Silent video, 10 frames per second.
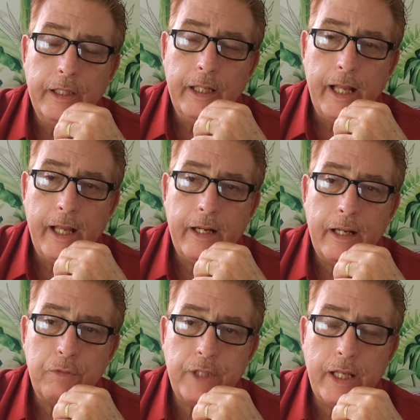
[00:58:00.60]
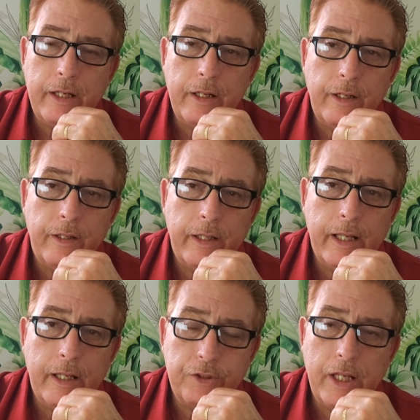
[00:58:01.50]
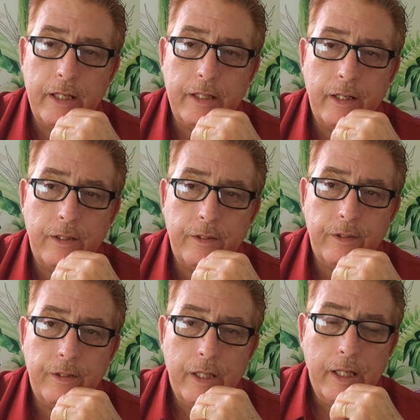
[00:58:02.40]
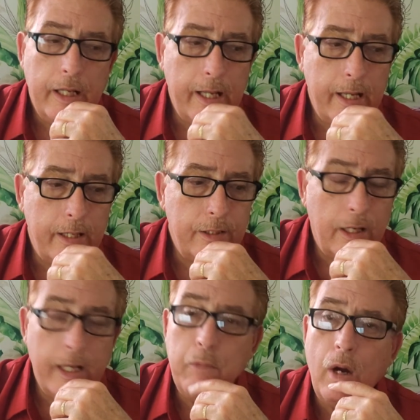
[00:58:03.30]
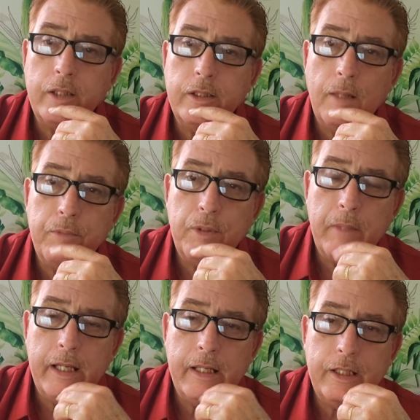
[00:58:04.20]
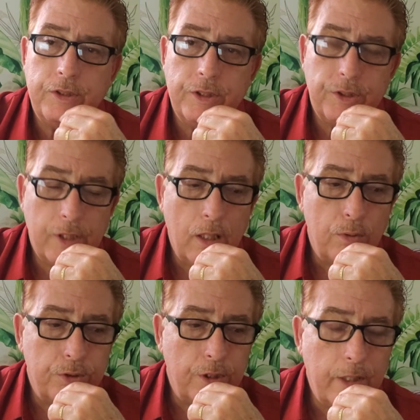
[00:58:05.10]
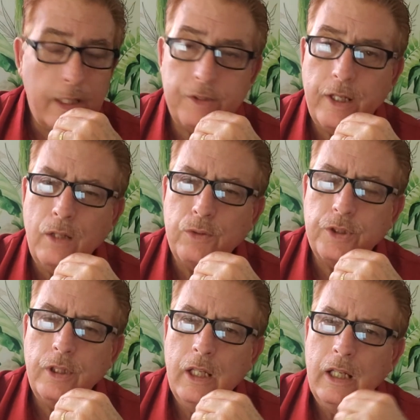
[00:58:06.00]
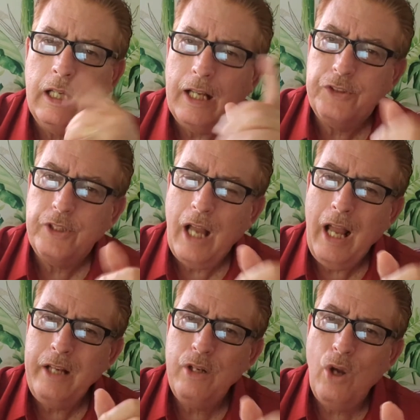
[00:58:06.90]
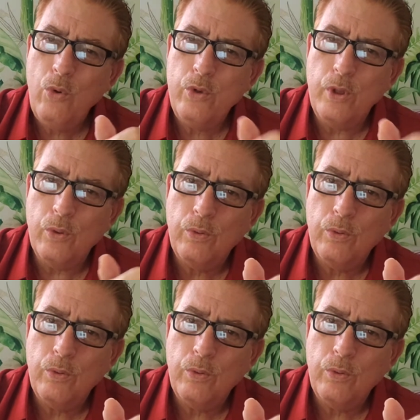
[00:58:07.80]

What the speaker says: and I was sitting there, and he walked up to me and he says, "Hello, sir." And I said, "Hello, sir." I said, I know you.